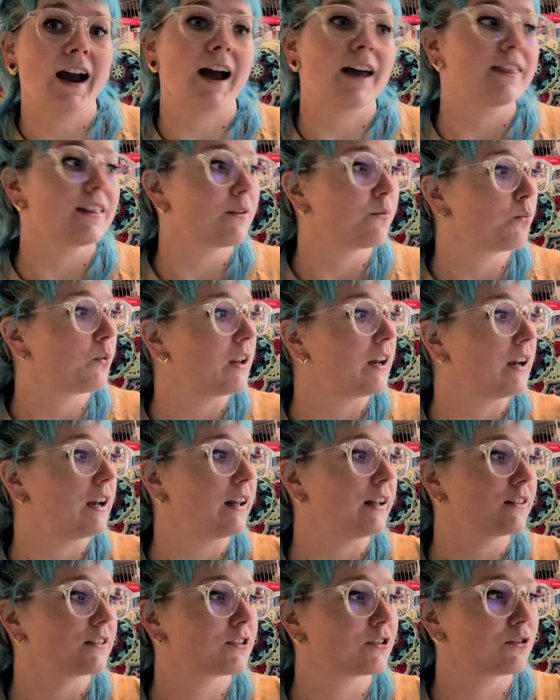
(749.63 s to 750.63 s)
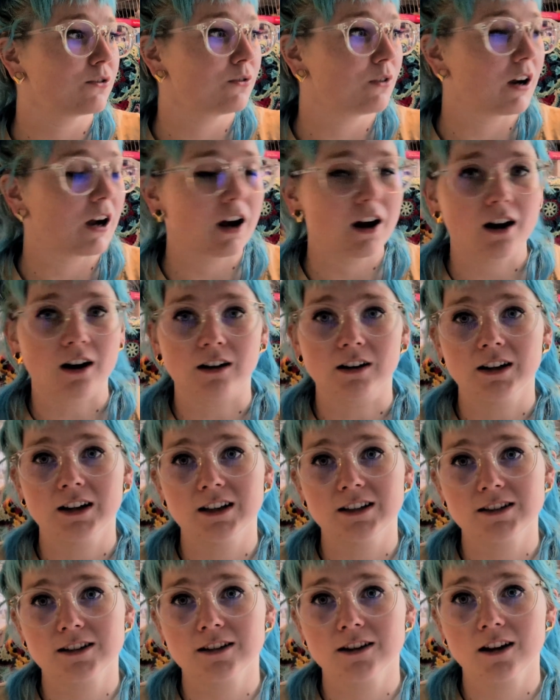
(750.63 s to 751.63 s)
And then we link to,
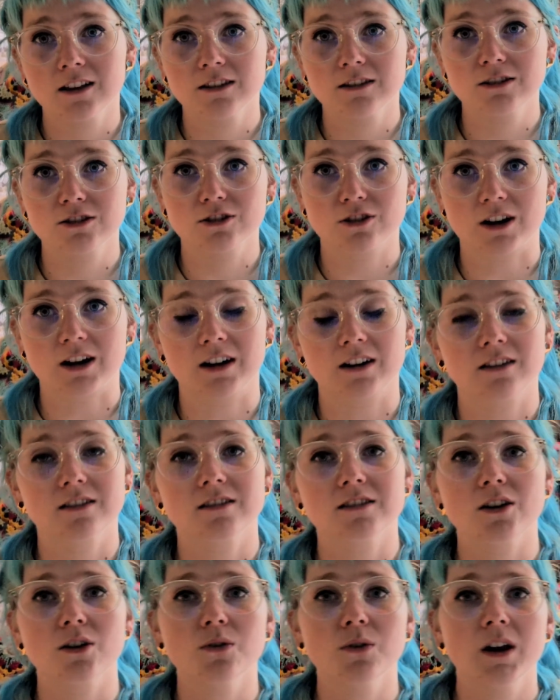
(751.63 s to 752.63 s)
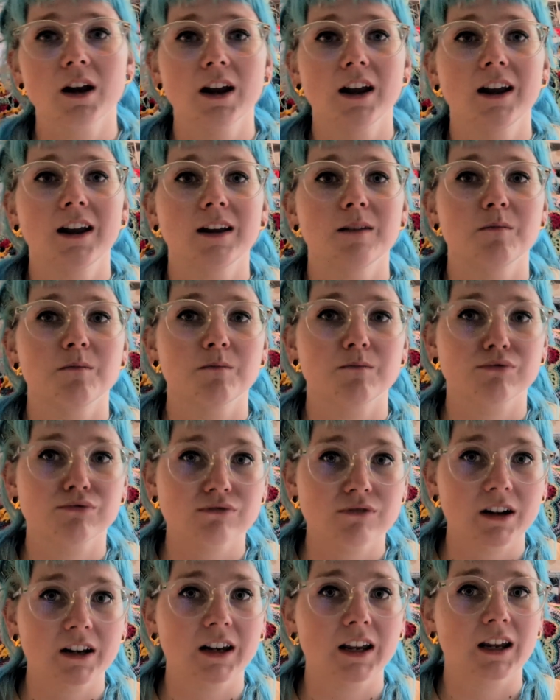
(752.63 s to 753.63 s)
here's another strength. So
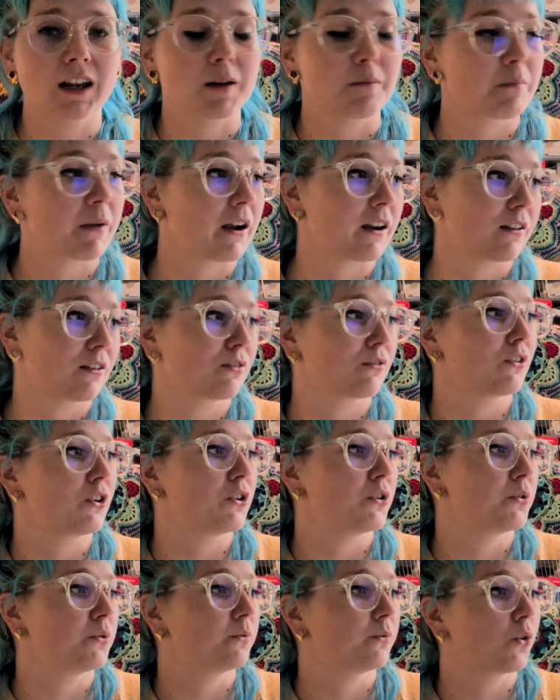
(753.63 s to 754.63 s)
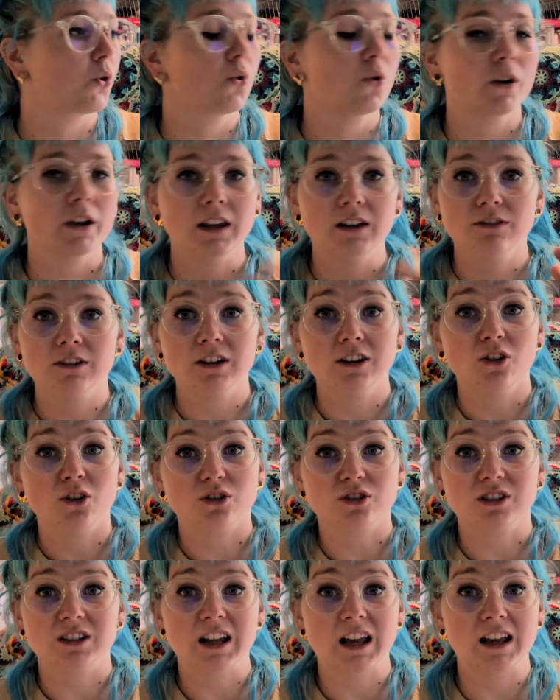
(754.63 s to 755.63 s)
bringing it back through, or even
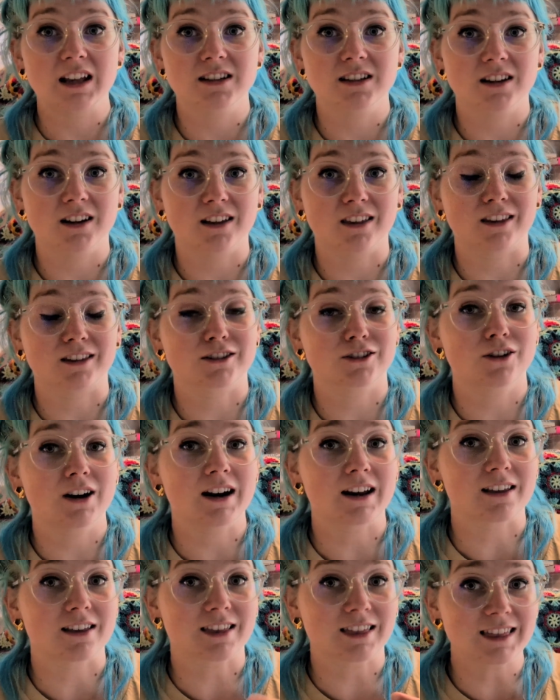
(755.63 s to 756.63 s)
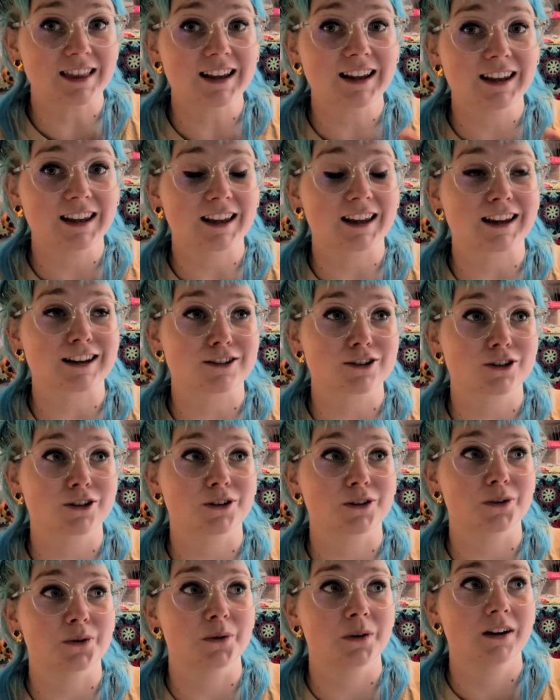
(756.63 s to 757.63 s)
not just here's another strength, linking it
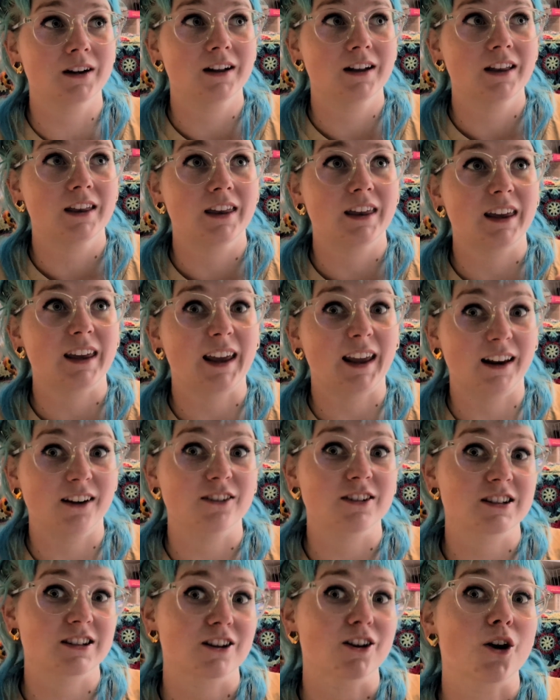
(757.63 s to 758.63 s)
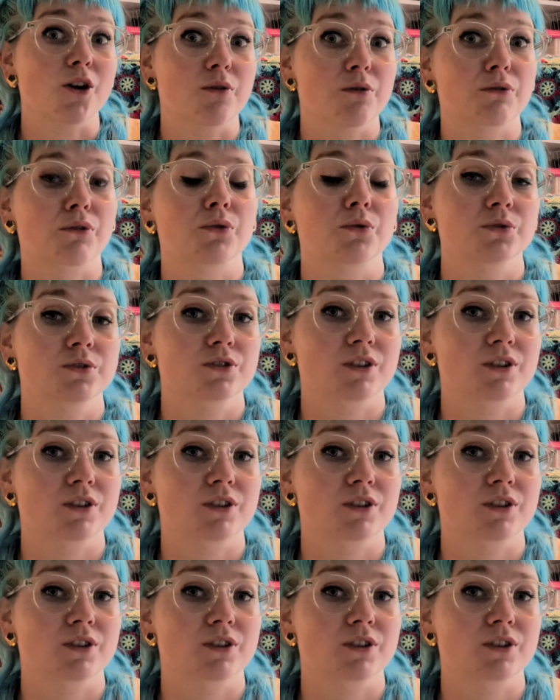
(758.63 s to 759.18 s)
to here is an overall